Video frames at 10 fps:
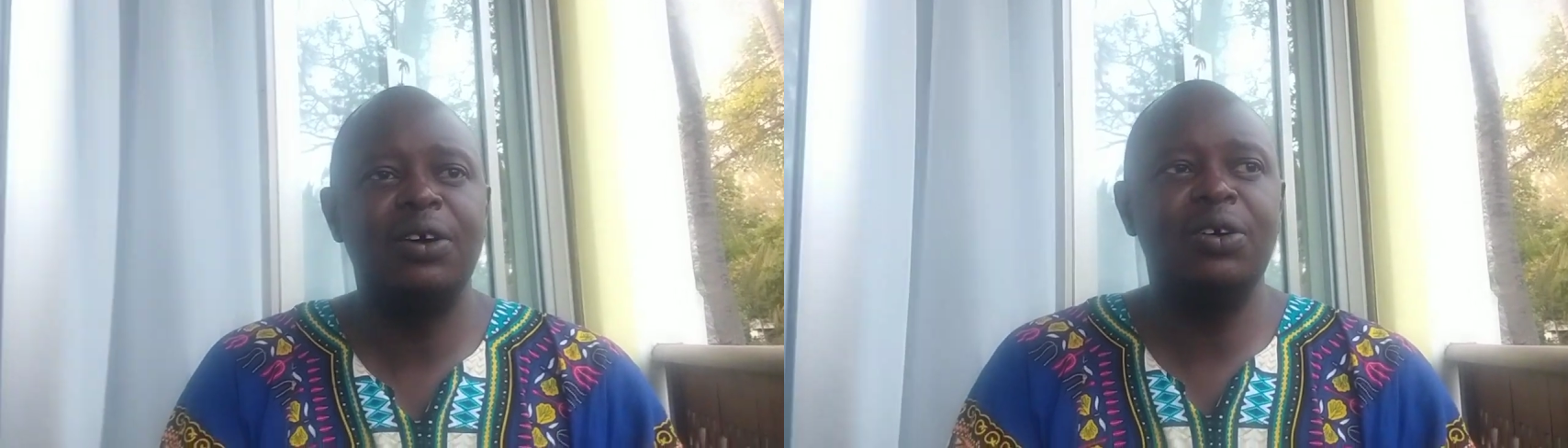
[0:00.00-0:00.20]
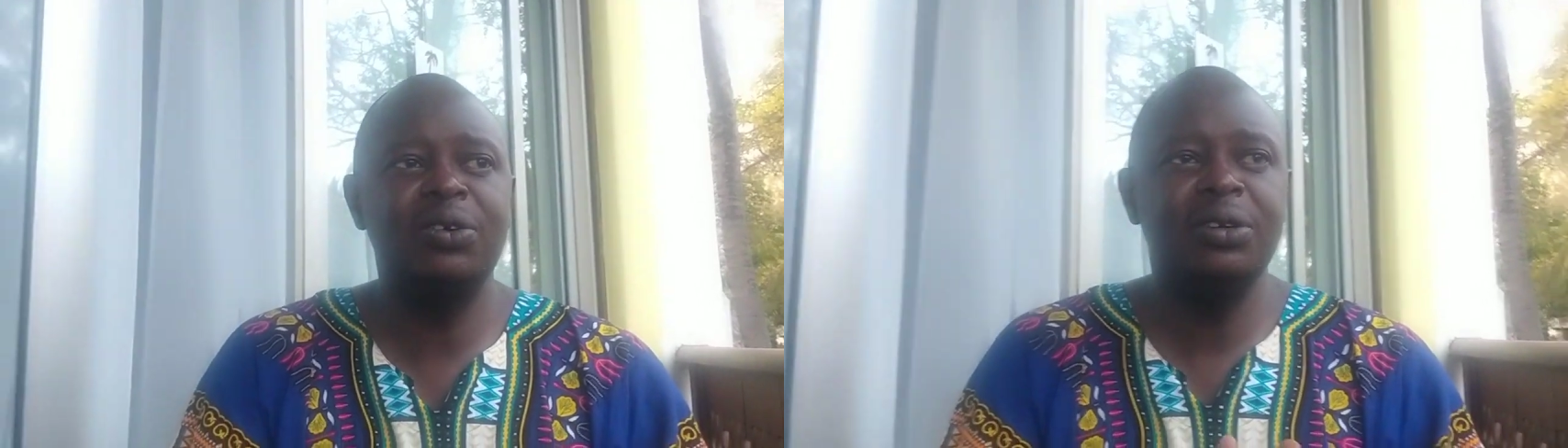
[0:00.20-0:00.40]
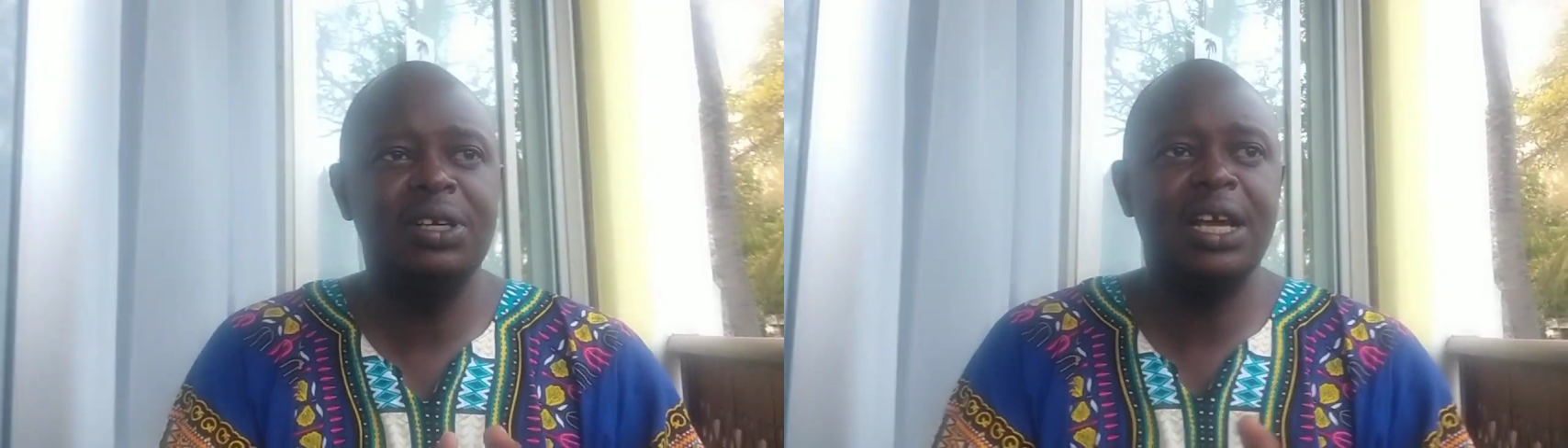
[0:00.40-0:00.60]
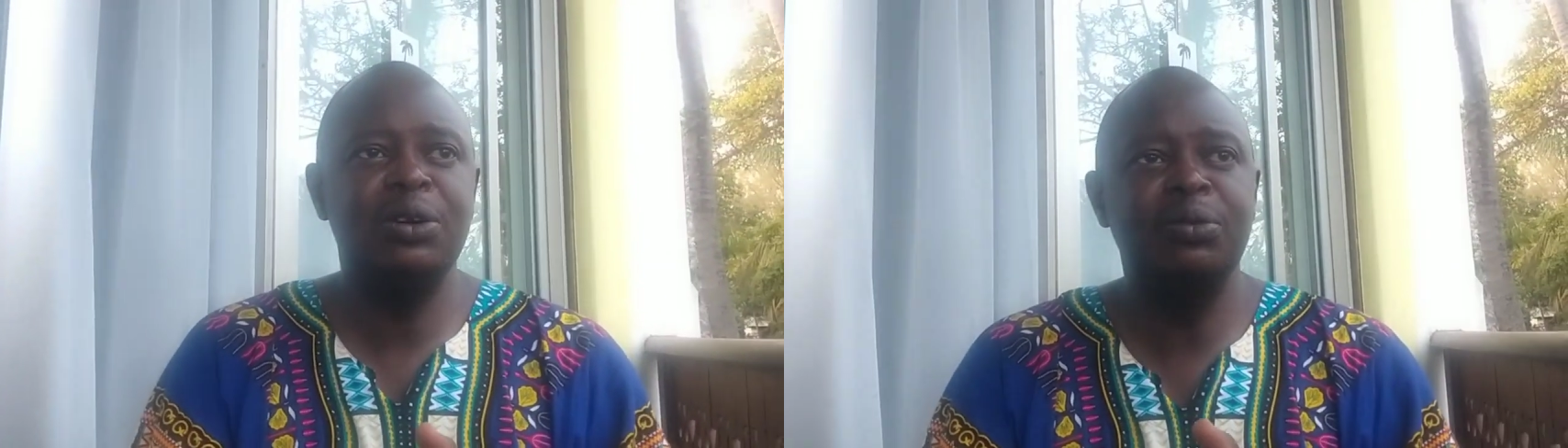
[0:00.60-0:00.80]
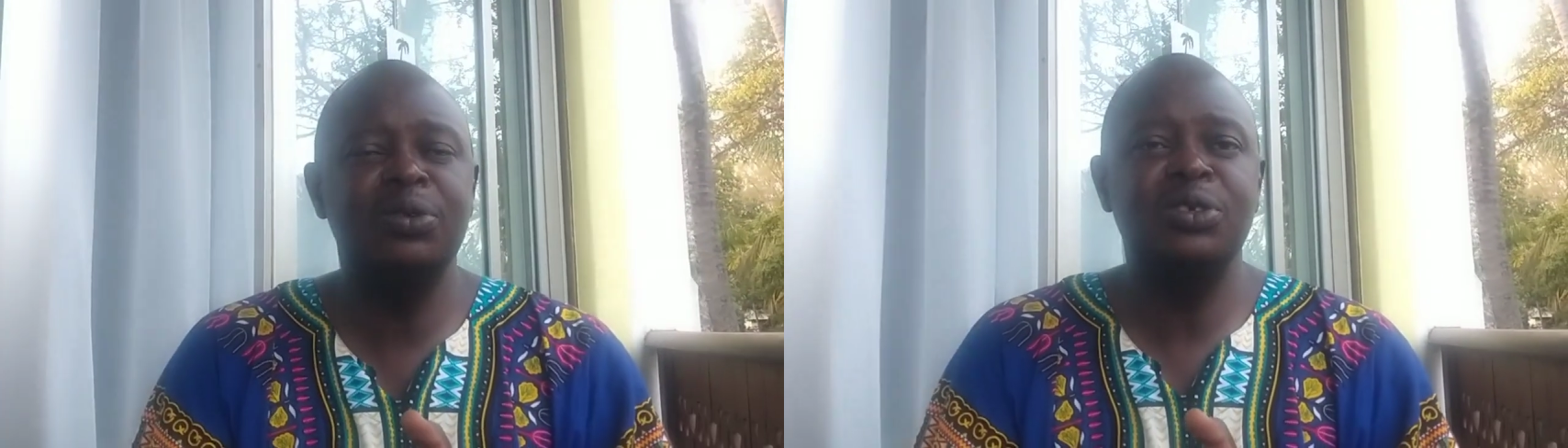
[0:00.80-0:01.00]
or
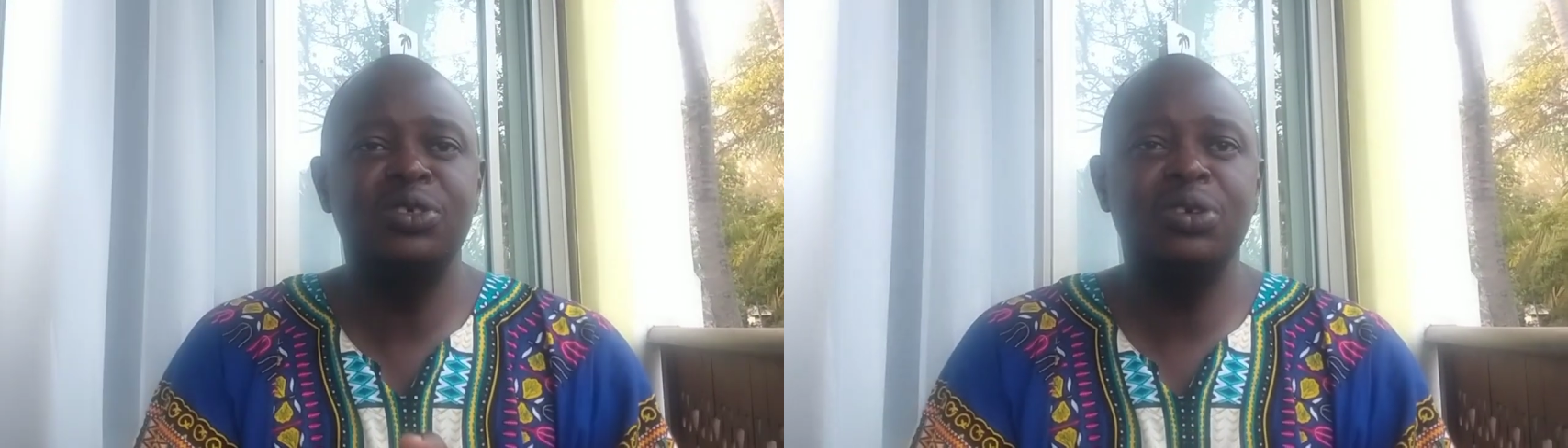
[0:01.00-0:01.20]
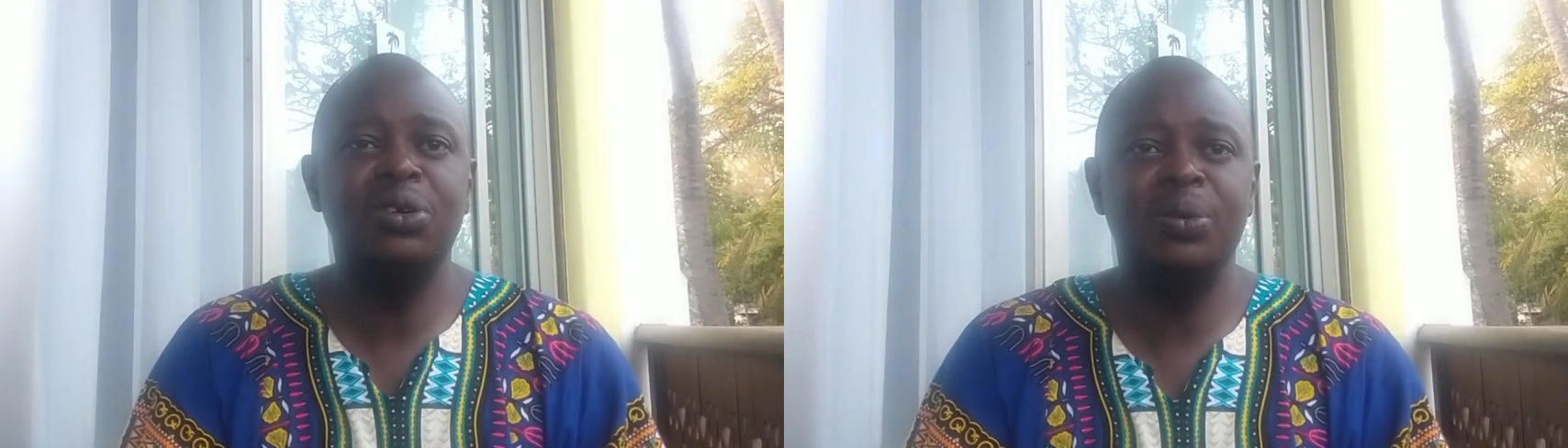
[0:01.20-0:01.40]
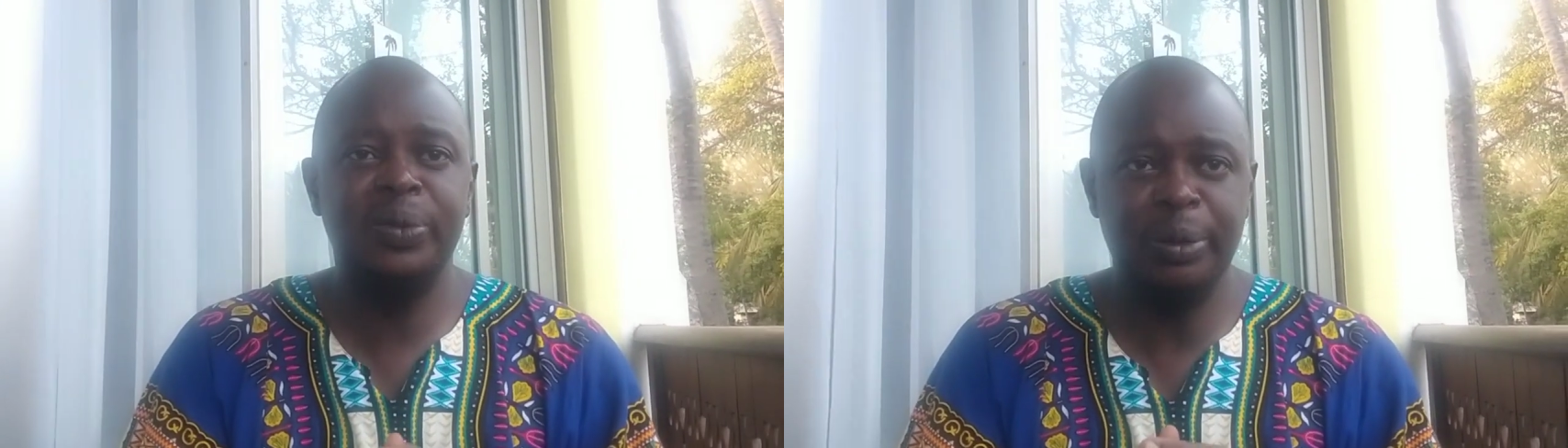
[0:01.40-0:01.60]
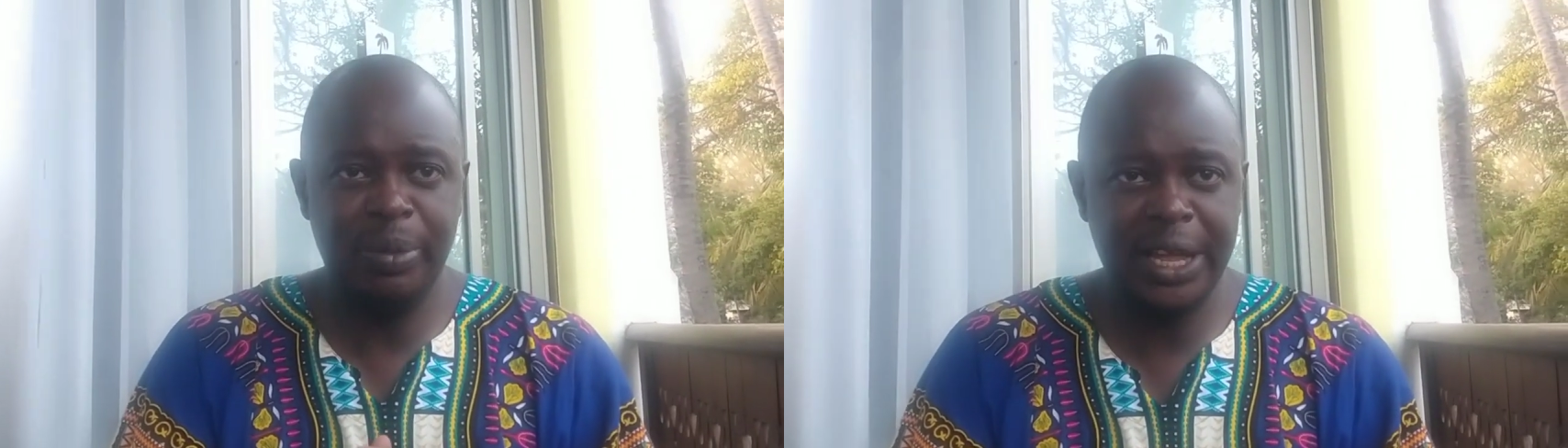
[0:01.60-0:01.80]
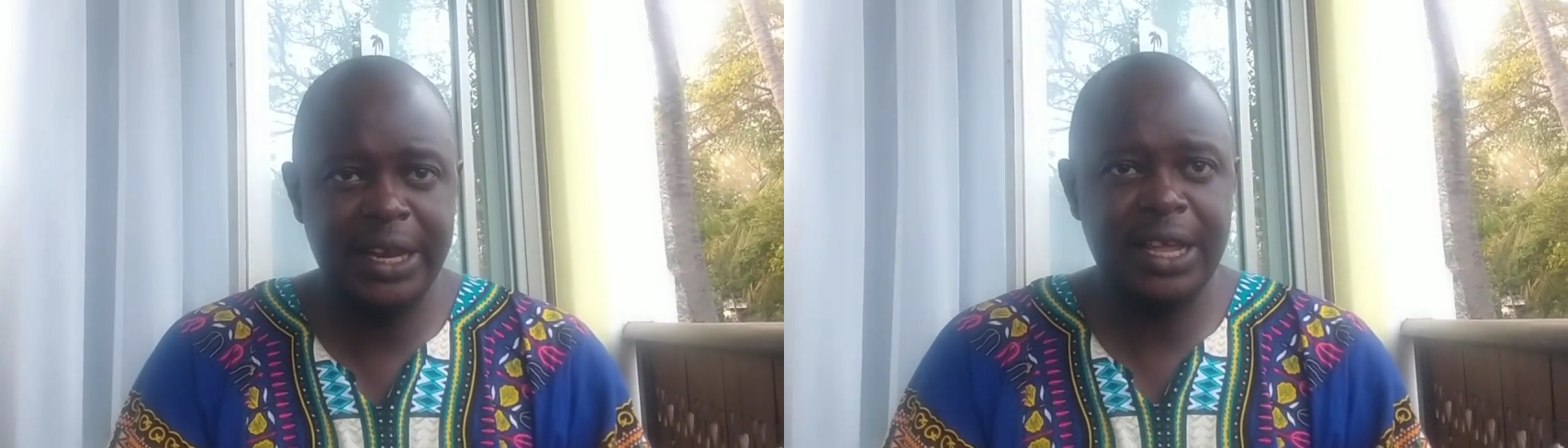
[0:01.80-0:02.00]
lack of control of the
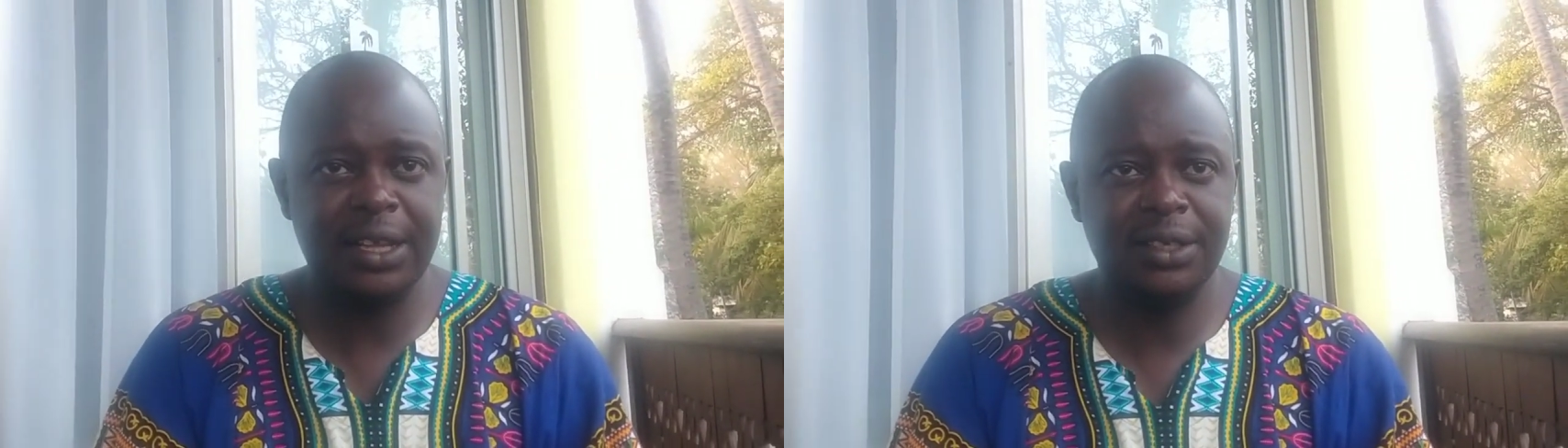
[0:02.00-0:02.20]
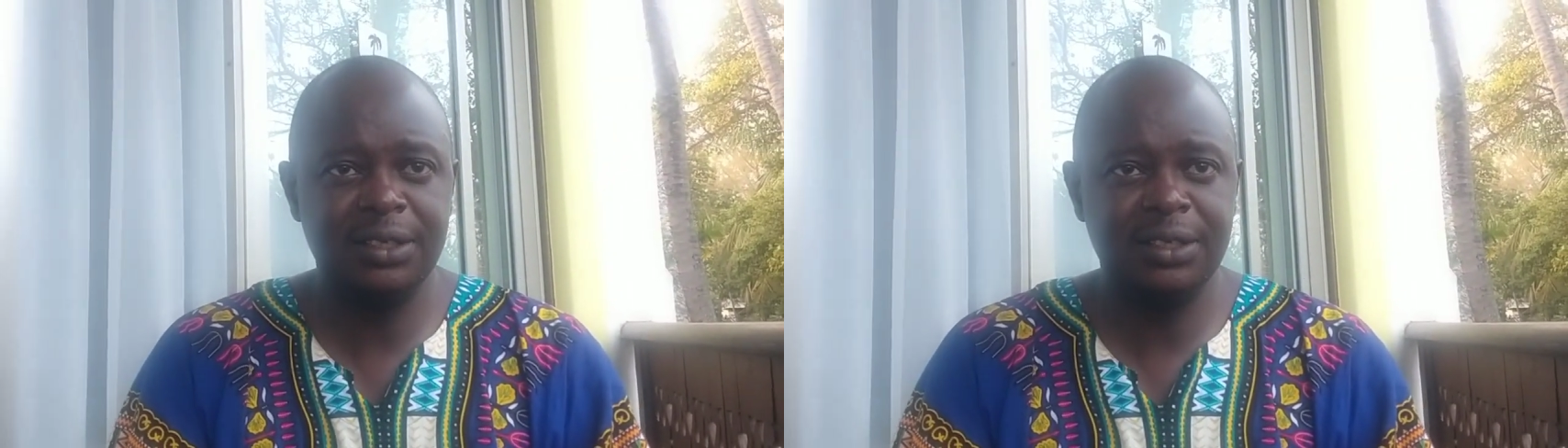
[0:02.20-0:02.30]
bladder.